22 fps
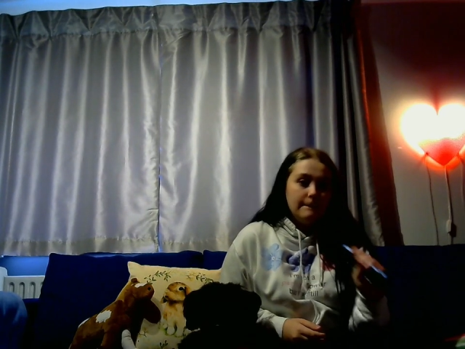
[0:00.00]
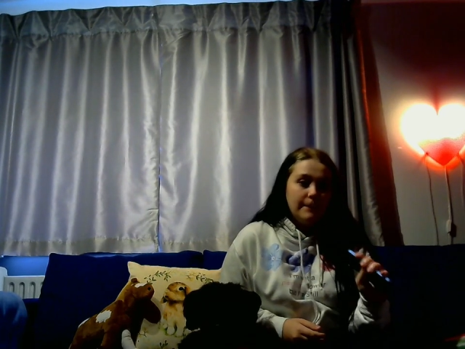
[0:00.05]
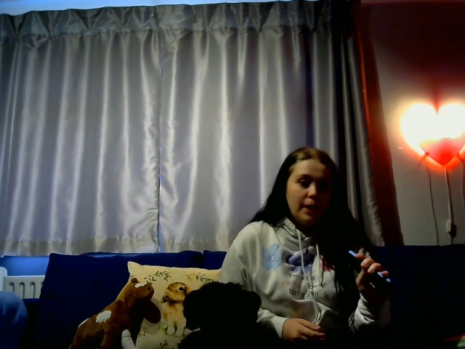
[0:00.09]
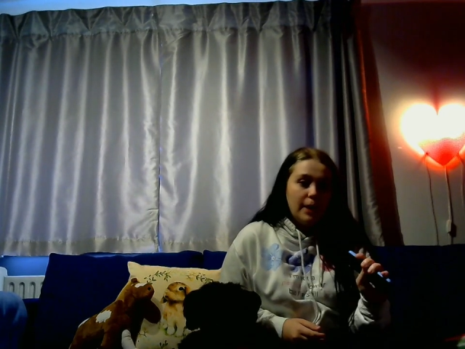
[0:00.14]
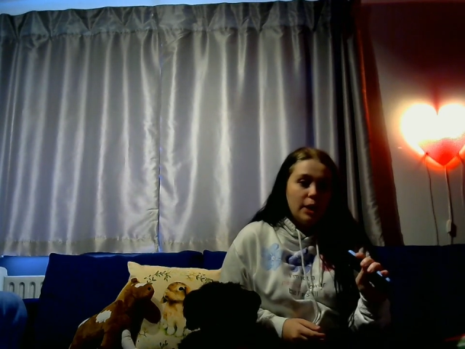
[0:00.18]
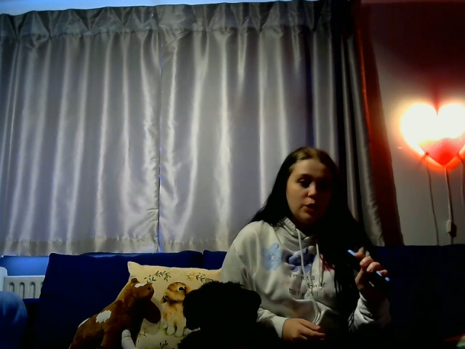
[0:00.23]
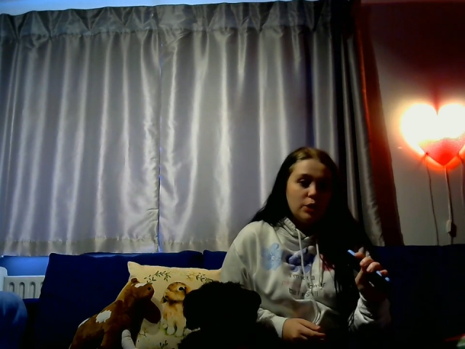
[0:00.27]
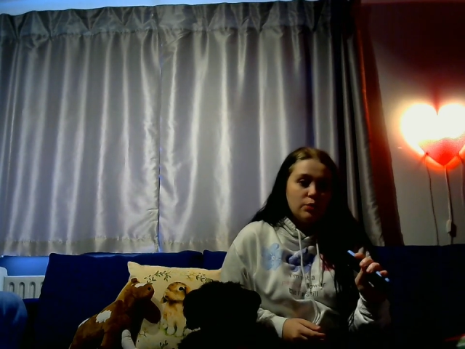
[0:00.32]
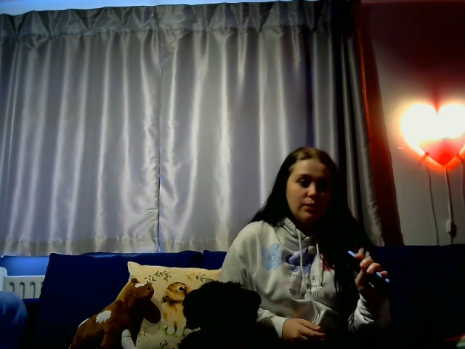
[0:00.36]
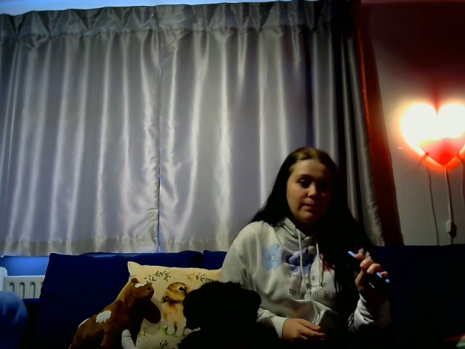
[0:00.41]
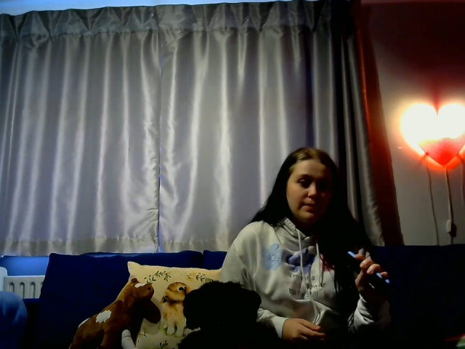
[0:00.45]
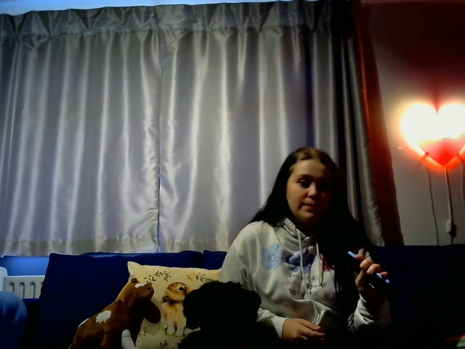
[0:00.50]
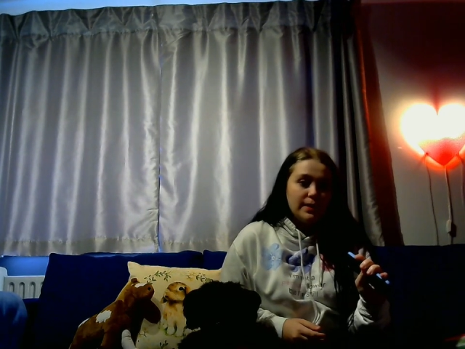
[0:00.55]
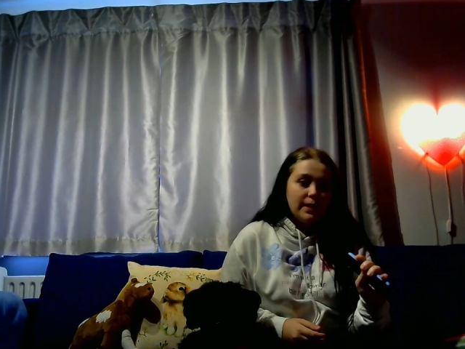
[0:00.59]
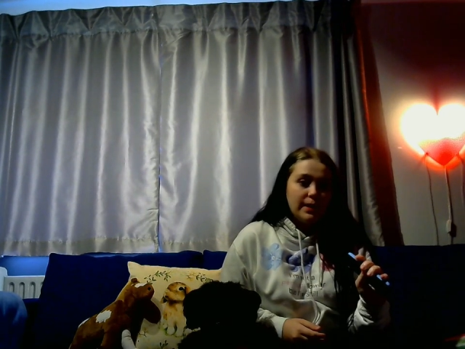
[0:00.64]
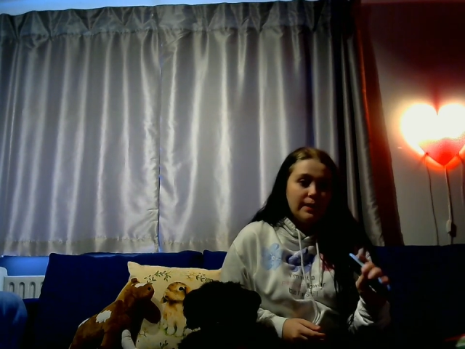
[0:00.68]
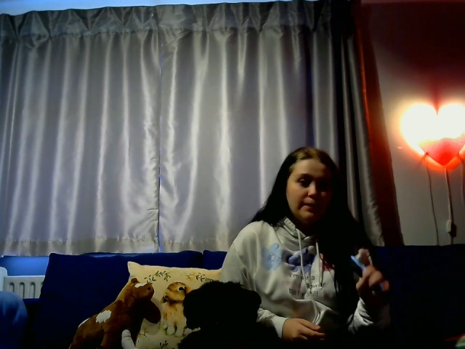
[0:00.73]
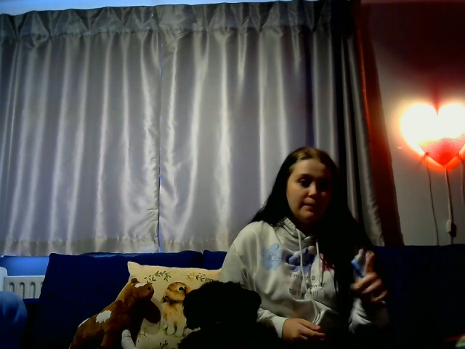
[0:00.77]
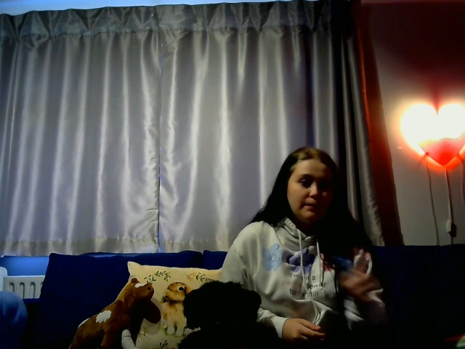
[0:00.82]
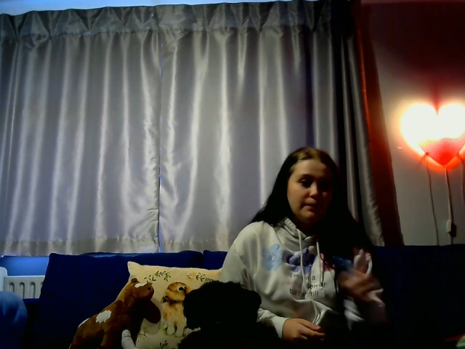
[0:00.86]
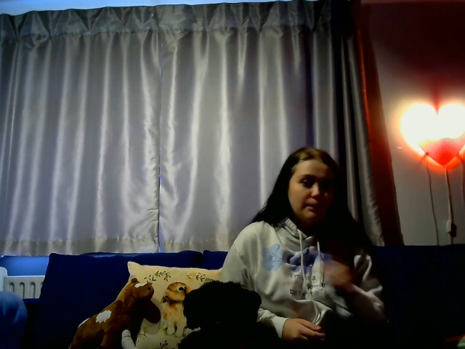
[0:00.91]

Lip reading: merch website.